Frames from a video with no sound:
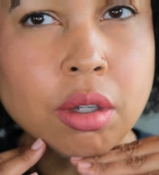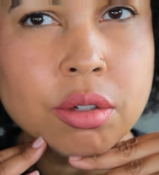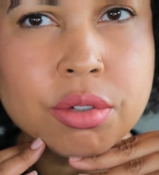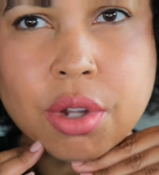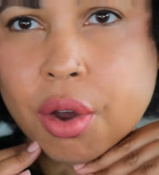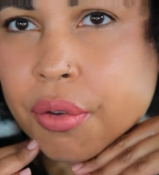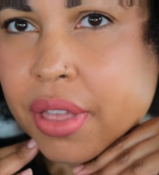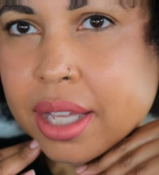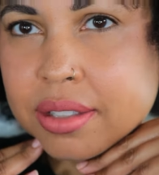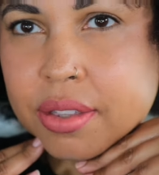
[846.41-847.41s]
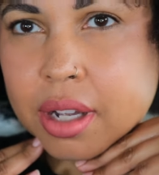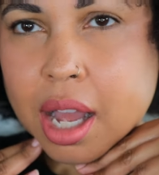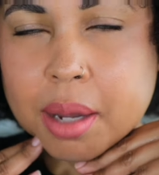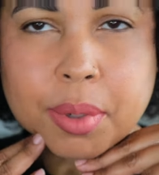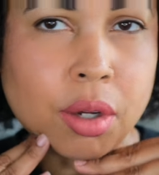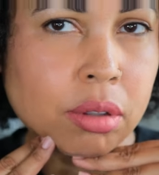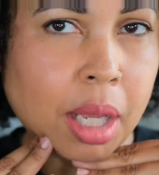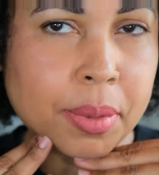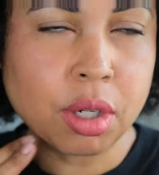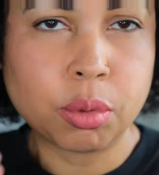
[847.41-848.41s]
So that's the combo.
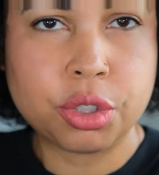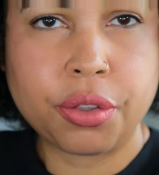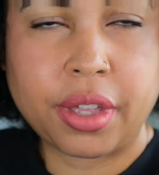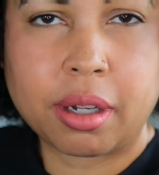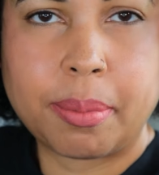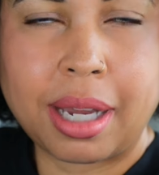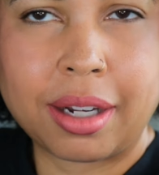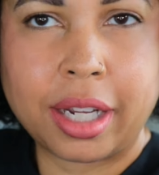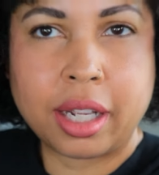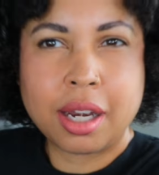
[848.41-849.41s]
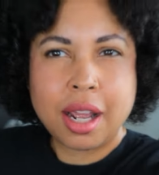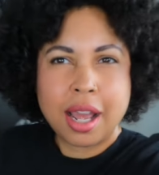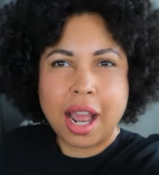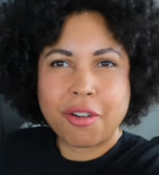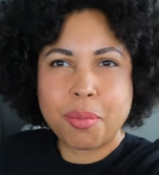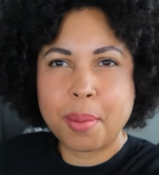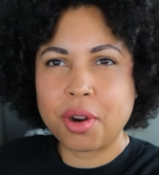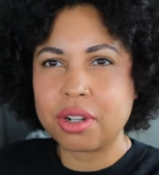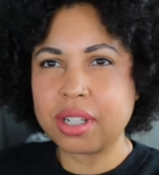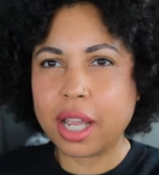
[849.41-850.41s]
Let me know what you think about it. I remember
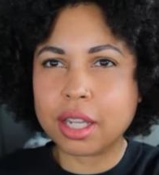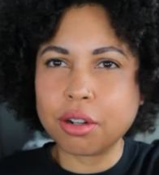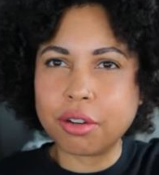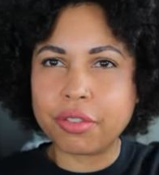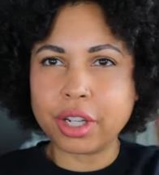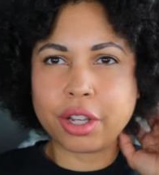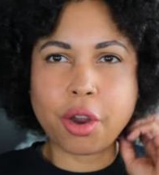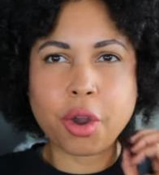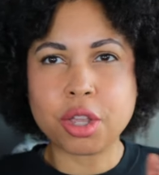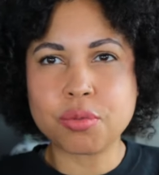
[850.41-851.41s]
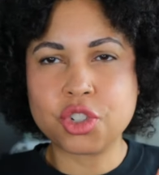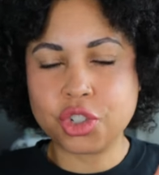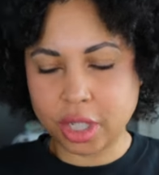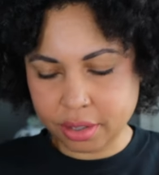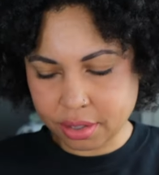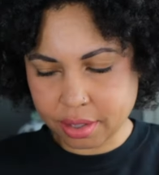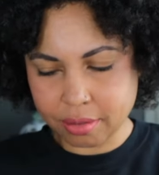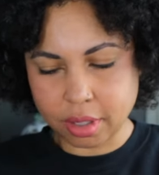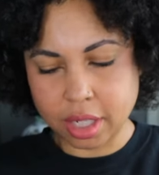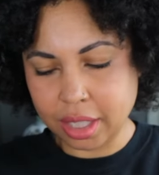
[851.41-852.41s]
her saying in her video, it's just
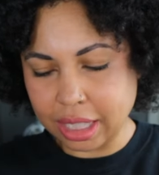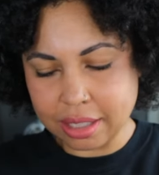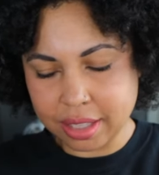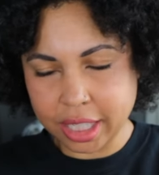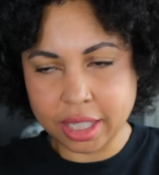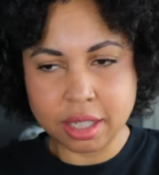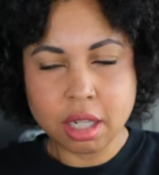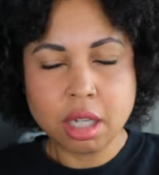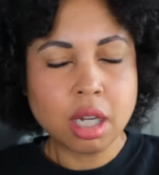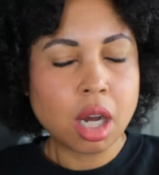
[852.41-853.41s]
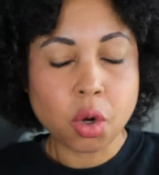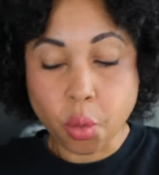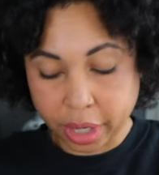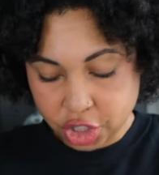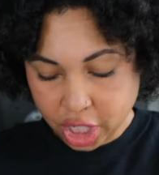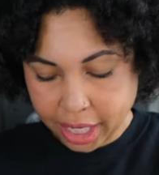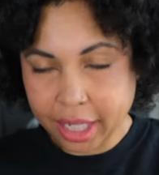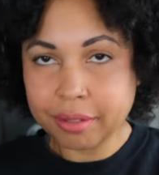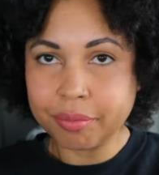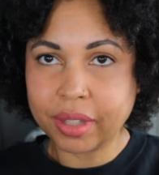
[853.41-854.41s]
an easy going
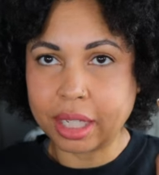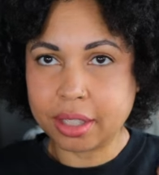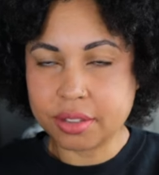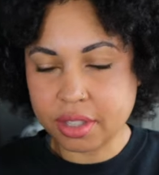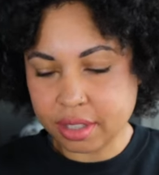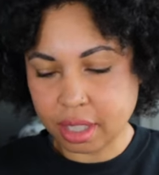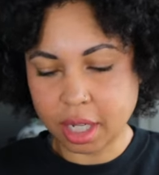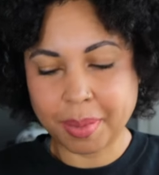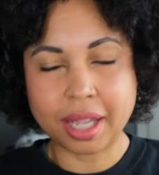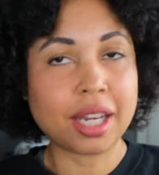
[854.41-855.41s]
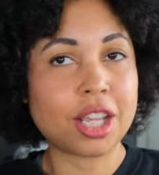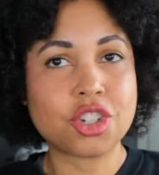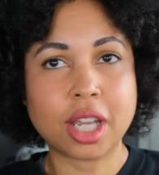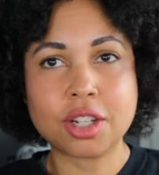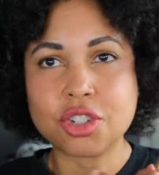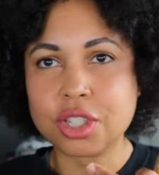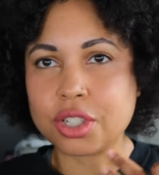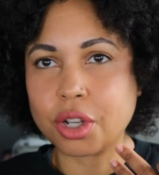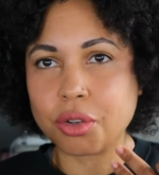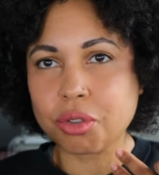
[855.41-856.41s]
shade. That is the Sunday Matinee shade. It's
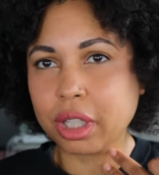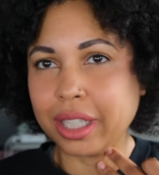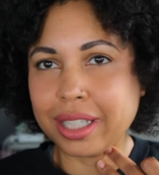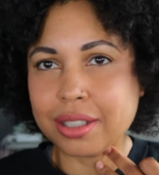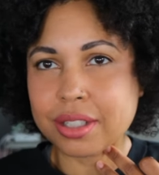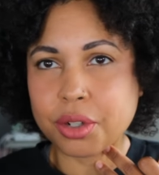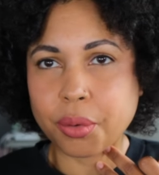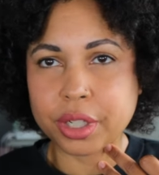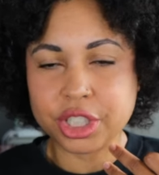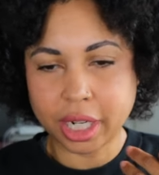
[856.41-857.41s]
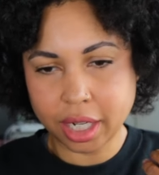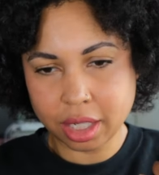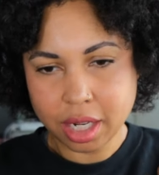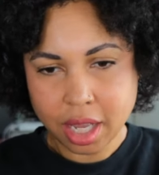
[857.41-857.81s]
just a really easy going shade.